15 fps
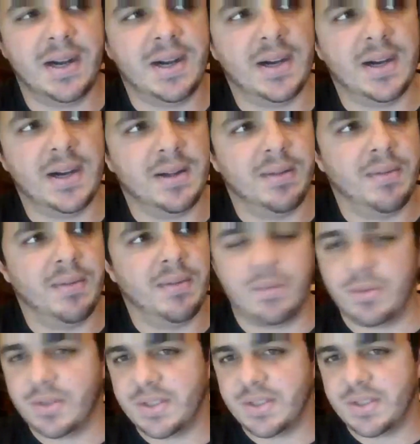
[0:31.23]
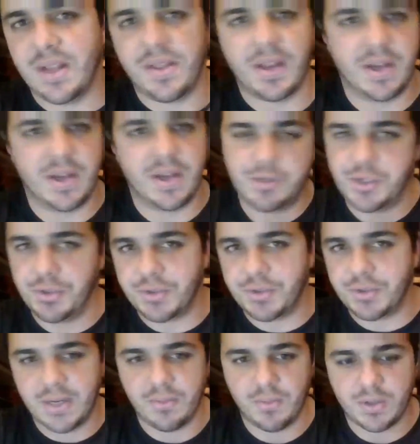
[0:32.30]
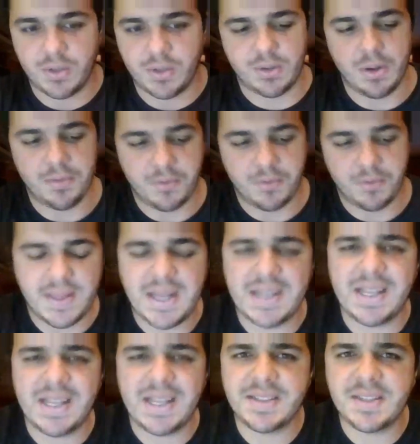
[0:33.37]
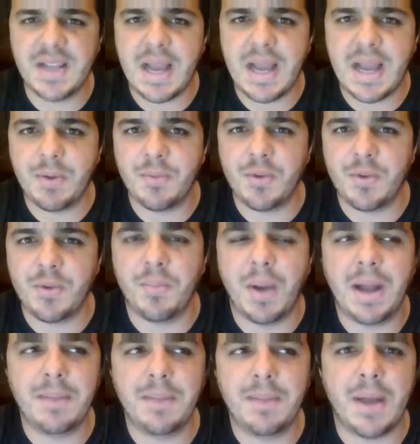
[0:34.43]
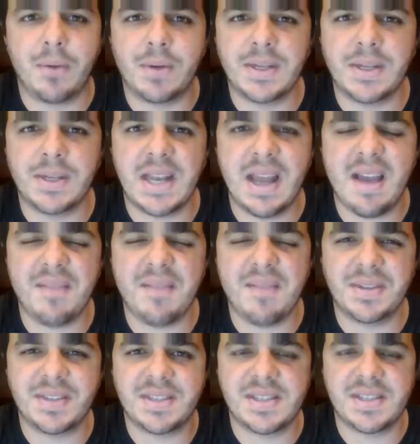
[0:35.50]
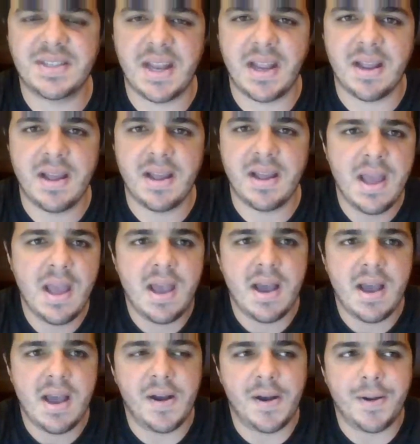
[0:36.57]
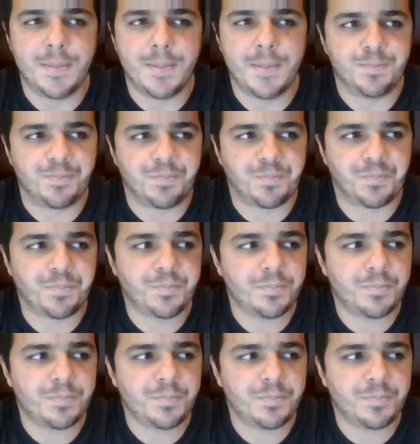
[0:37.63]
There was nothing, no juice in it whatsoever, and that tends to happen when you buy batteries that have been sitting in